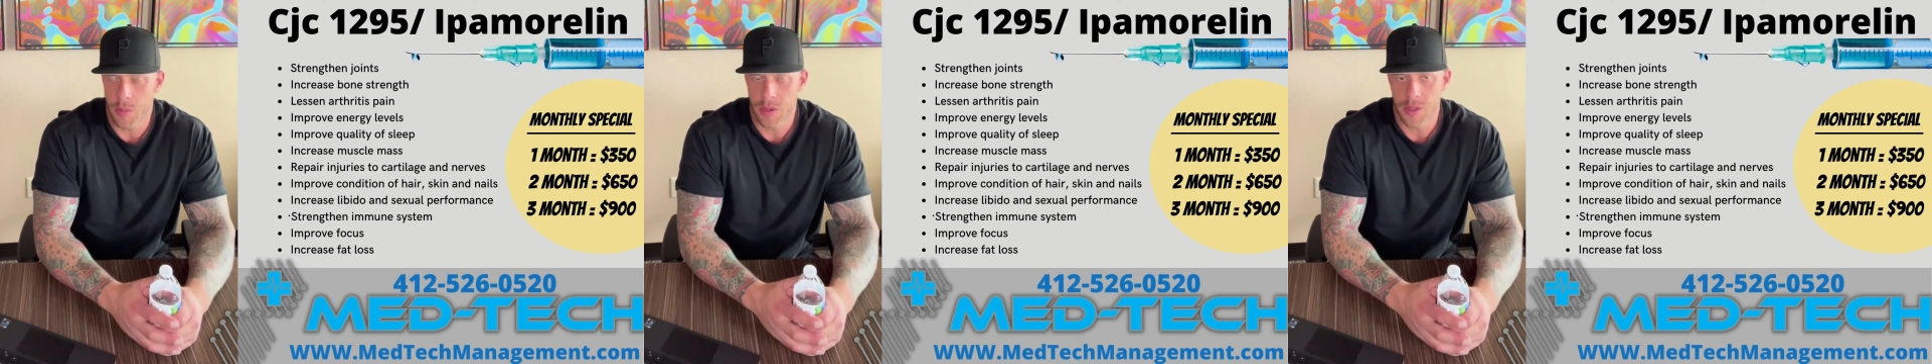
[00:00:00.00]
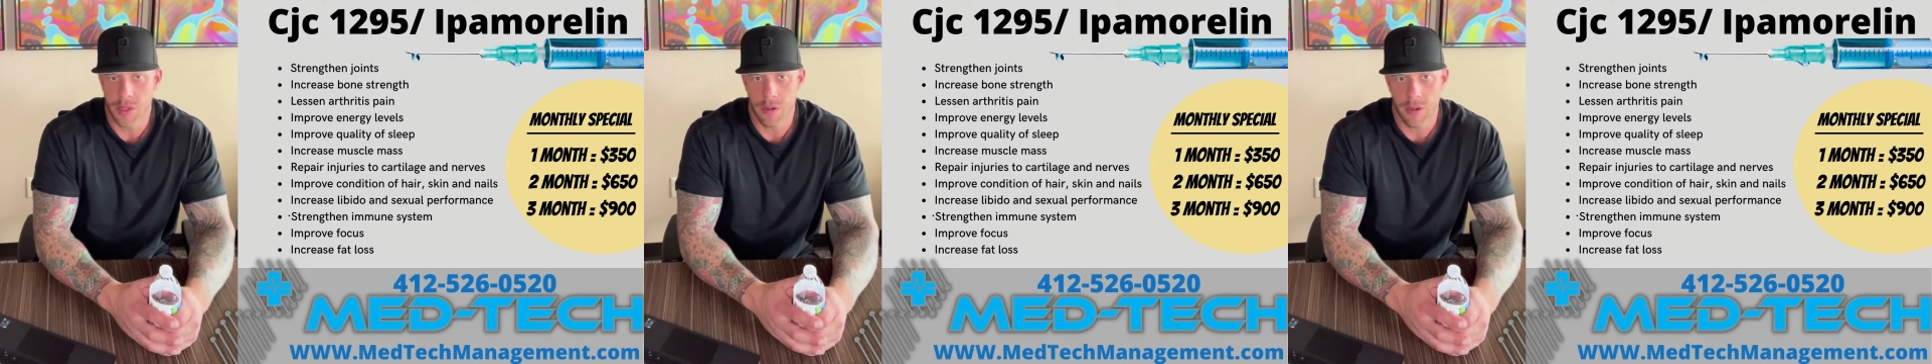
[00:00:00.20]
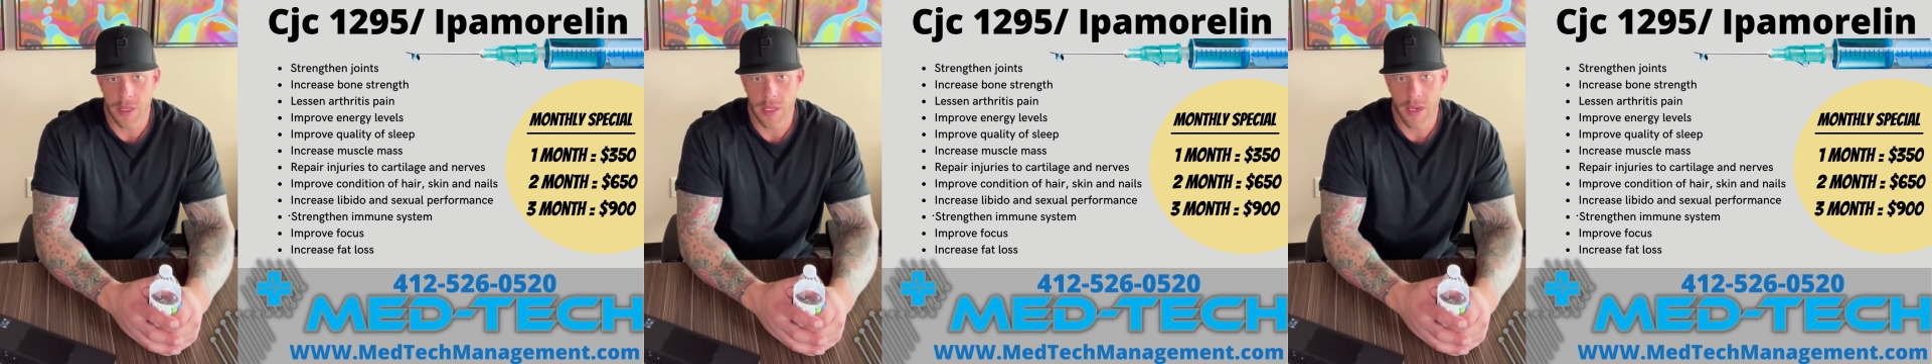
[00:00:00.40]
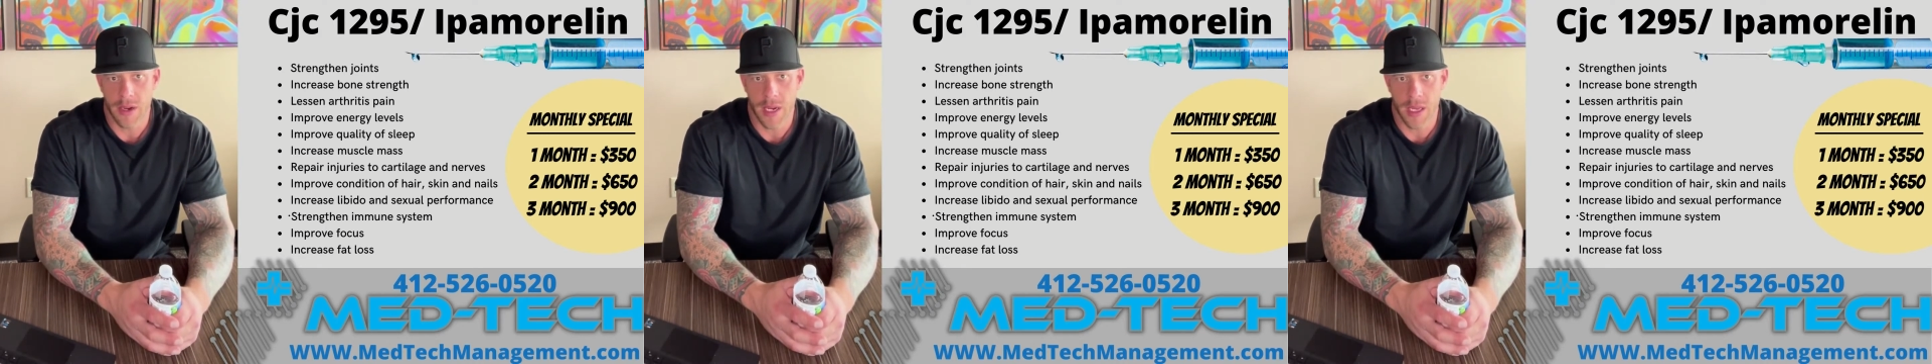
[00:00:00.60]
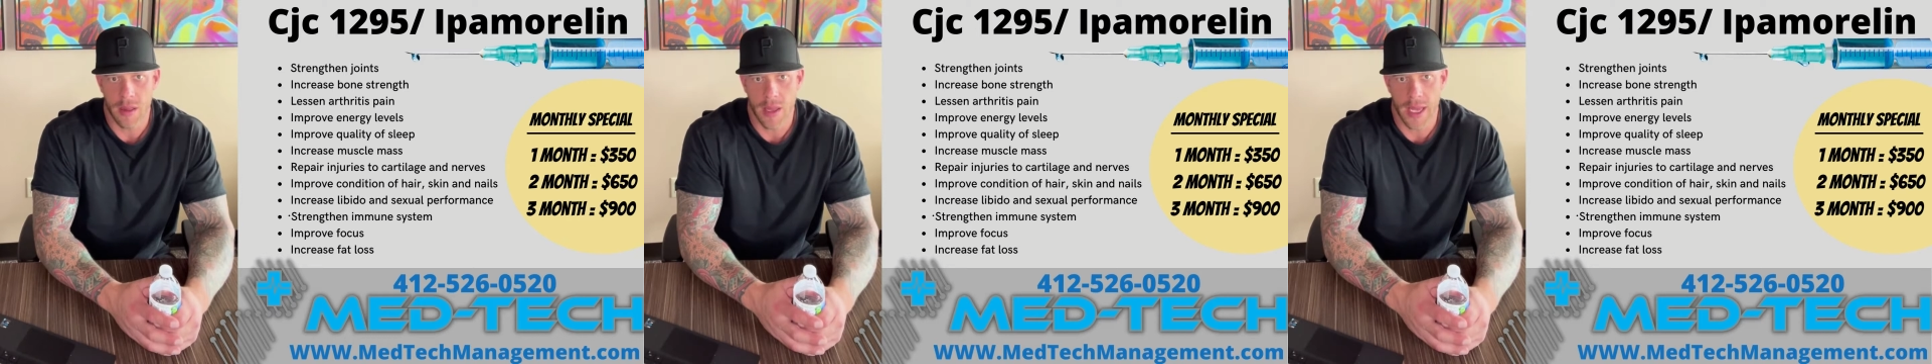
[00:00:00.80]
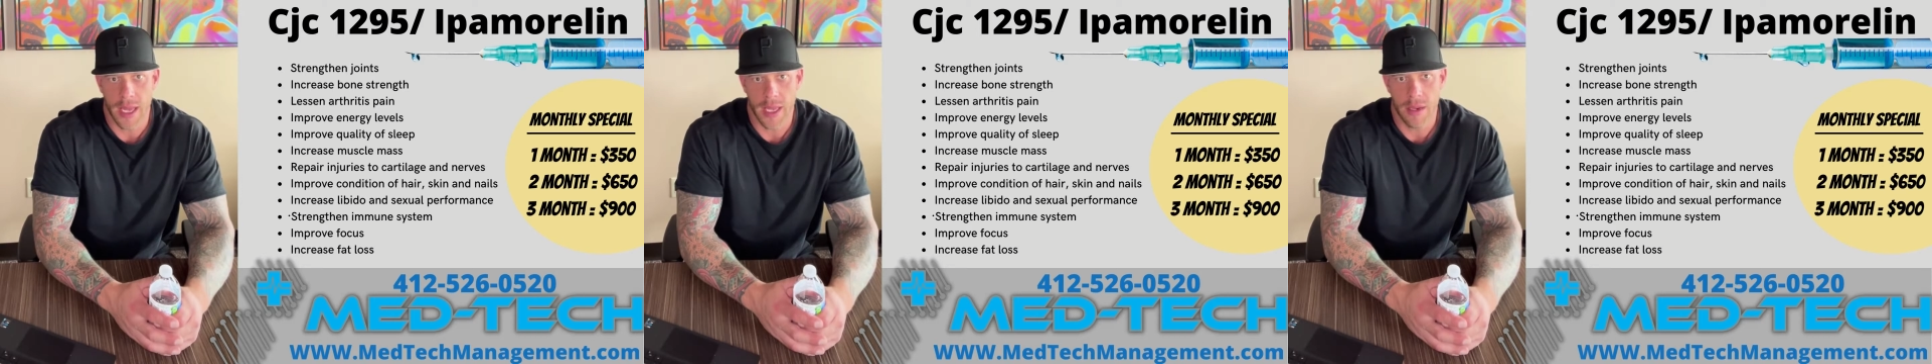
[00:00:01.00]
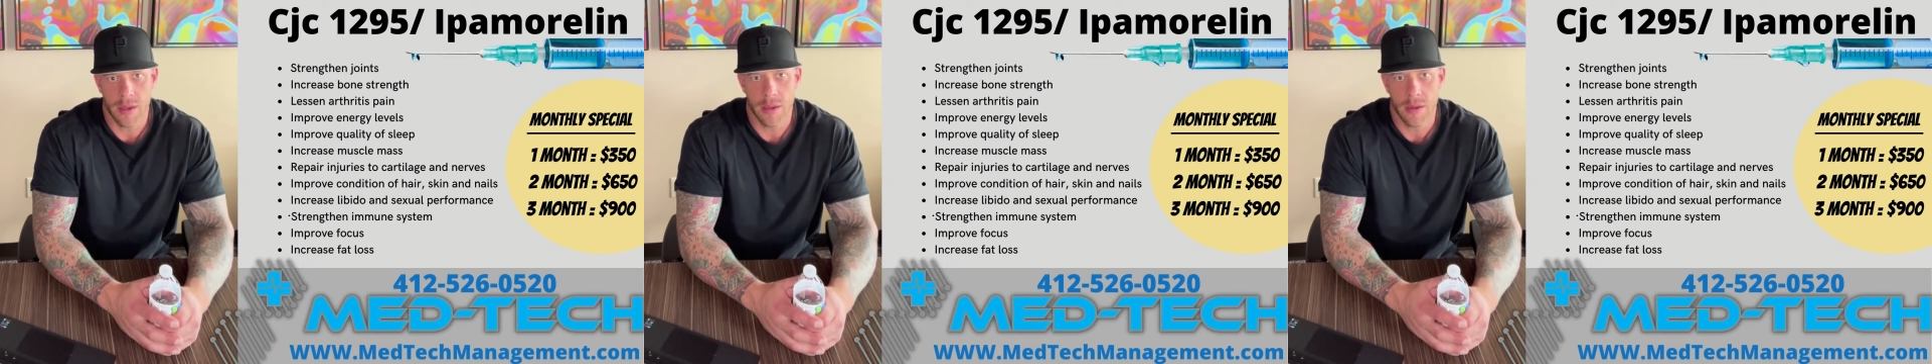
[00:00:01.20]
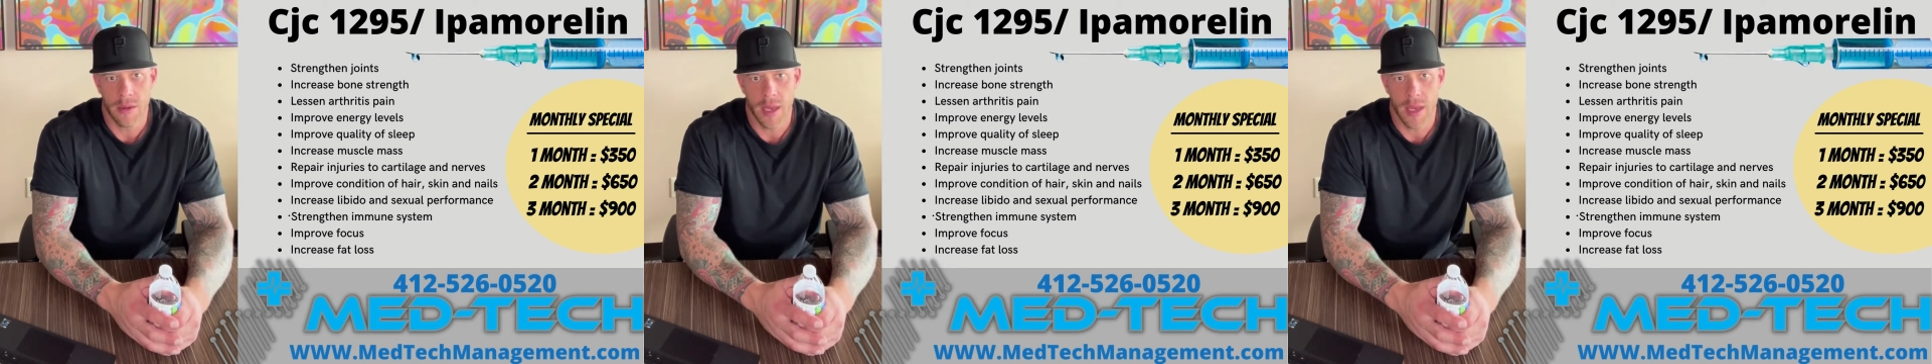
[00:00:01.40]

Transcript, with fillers: pituitary gland